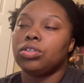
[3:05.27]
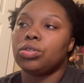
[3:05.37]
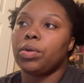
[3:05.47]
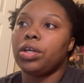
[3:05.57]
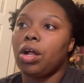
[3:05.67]

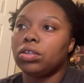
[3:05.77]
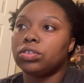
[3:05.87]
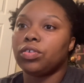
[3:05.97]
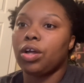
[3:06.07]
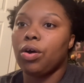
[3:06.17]

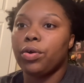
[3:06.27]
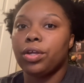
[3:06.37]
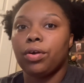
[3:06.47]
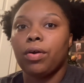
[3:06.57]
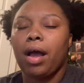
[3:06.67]
$20 for the whole
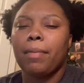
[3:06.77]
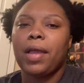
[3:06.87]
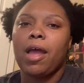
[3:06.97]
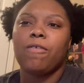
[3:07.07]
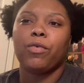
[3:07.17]
year on iPad,